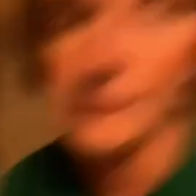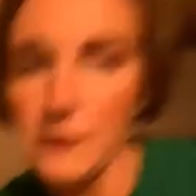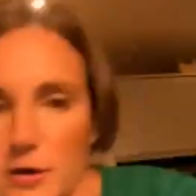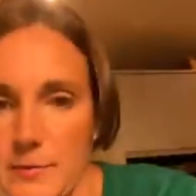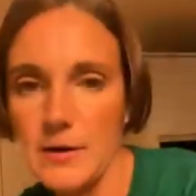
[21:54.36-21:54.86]
you're
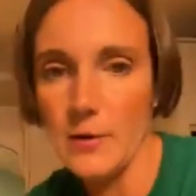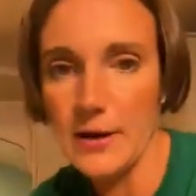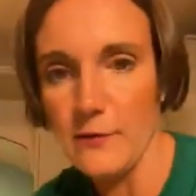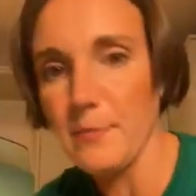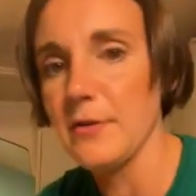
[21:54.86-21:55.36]
going to be away
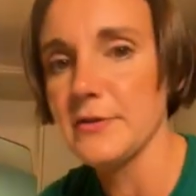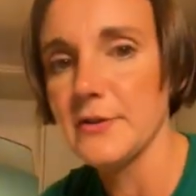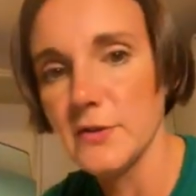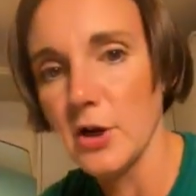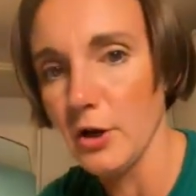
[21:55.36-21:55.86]
for a period
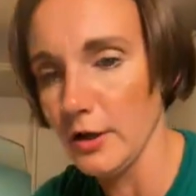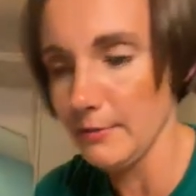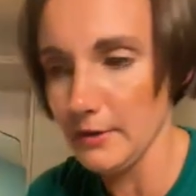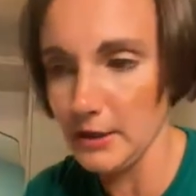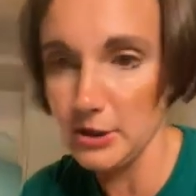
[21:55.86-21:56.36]
of
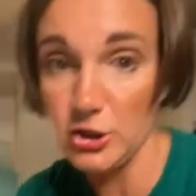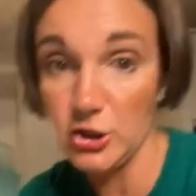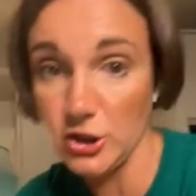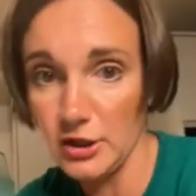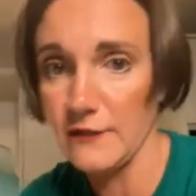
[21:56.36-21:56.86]
time and you
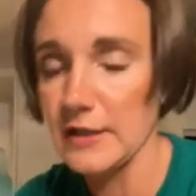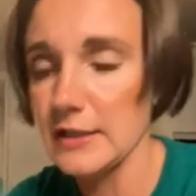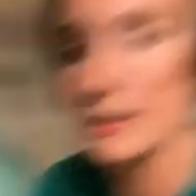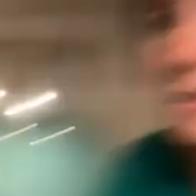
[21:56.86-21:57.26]
don't have access